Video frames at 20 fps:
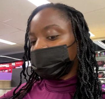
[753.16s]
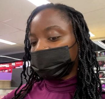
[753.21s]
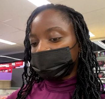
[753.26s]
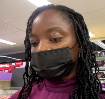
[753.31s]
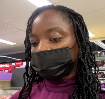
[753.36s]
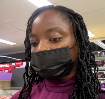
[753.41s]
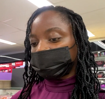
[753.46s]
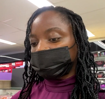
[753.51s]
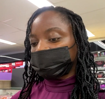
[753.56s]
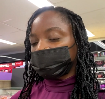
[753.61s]

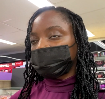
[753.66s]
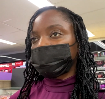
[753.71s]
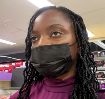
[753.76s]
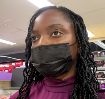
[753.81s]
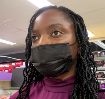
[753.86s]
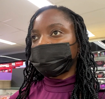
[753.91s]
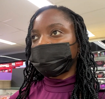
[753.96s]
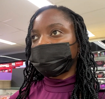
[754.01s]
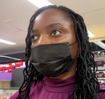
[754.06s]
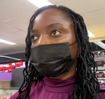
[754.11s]

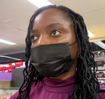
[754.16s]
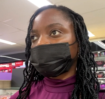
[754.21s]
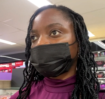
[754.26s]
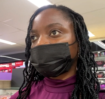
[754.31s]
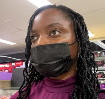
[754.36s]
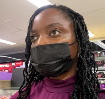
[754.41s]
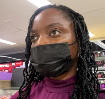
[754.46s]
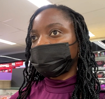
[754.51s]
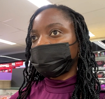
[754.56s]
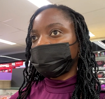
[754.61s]

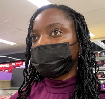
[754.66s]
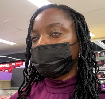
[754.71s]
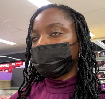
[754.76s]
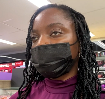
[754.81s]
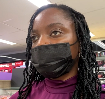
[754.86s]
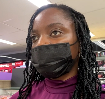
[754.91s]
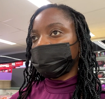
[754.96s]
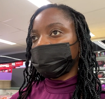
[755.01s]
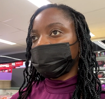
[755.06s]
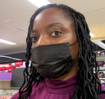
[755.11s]

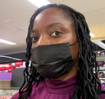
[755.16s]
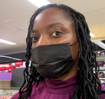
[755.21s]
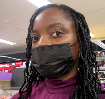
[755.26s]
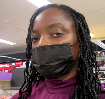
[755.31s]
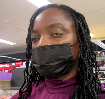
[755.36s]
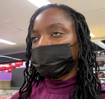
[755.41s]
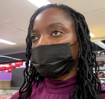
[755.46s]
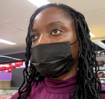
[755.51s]
No one is speaking in this clip.